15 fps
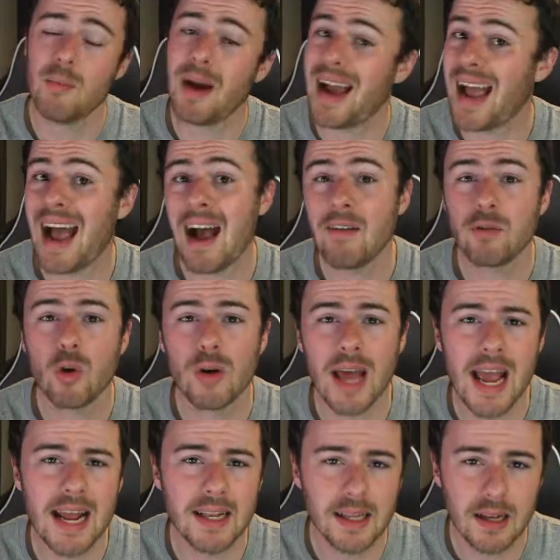I have gone
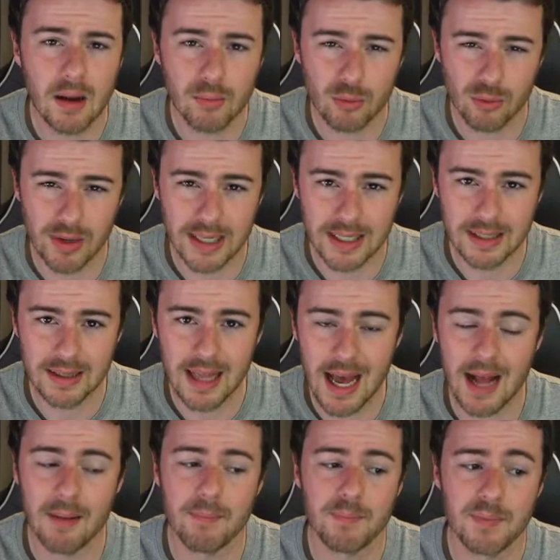ahead and upgraded
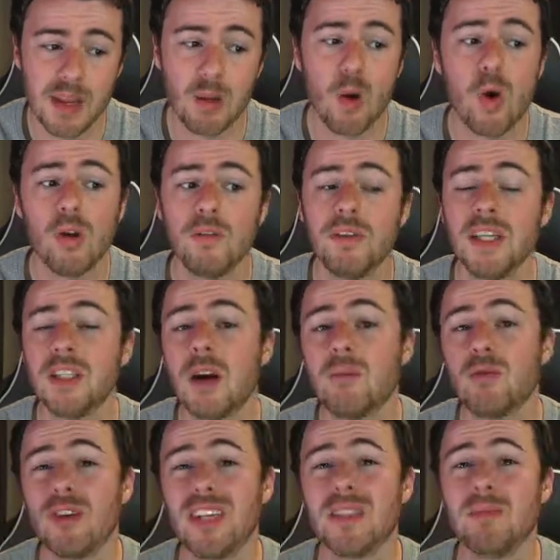that. Now all of these
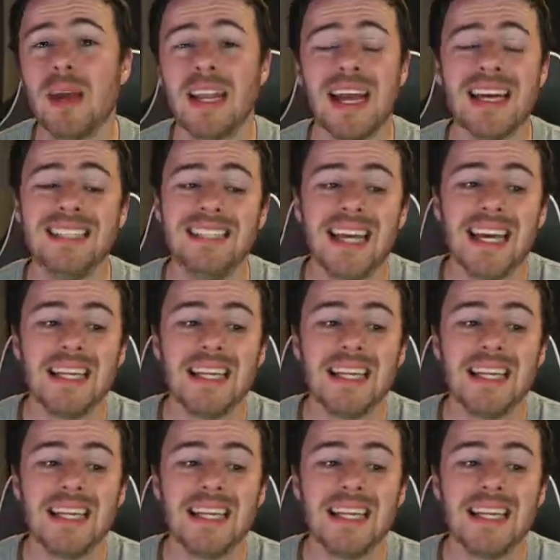upgrades meant I did